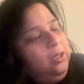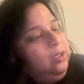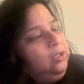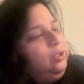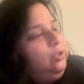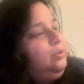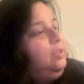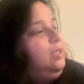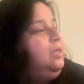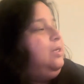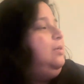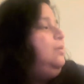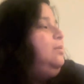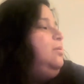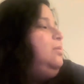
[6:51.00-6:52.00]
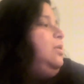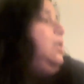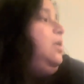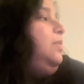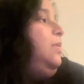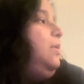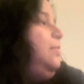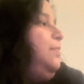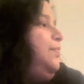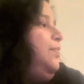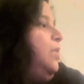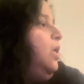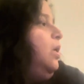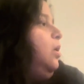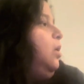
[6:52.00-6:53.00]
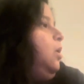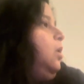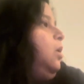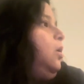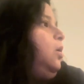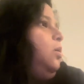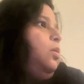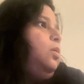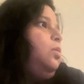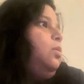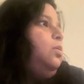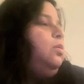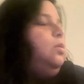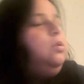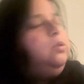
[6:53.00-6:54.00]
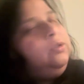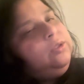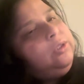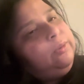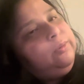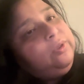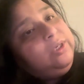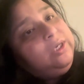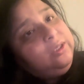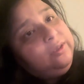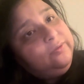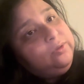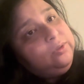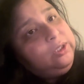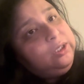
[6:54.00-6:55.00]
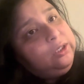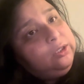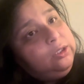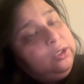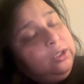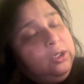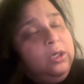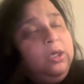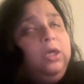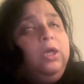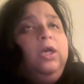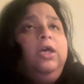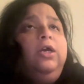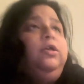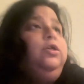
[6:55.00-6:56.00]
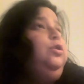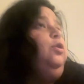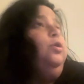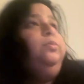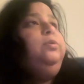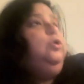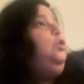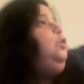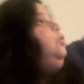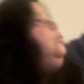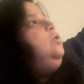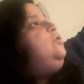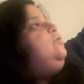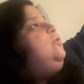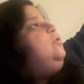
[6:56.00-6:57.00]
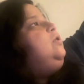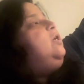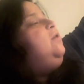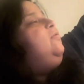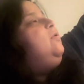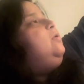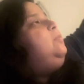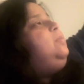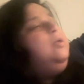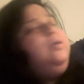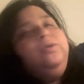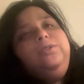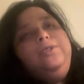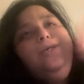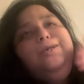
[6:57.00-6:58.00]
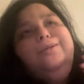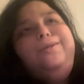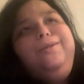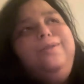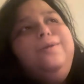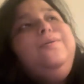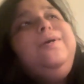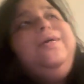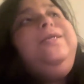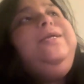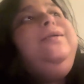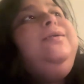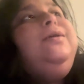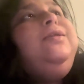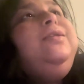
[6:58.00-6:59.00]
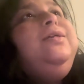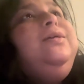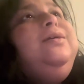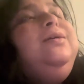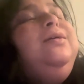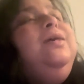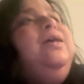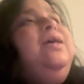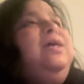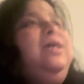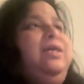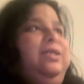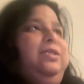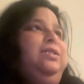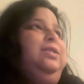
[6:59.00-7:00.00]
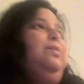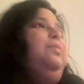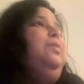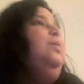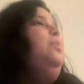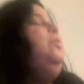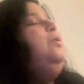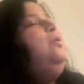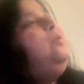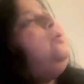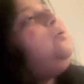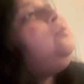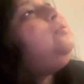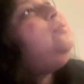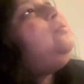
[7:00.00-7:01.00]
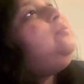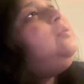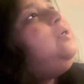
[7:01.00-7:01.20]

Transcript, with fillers: So yeah. Anyway so I'm going to end the log here. Uh, it's going to be the shortest log ever because I know I did nothing except coming home,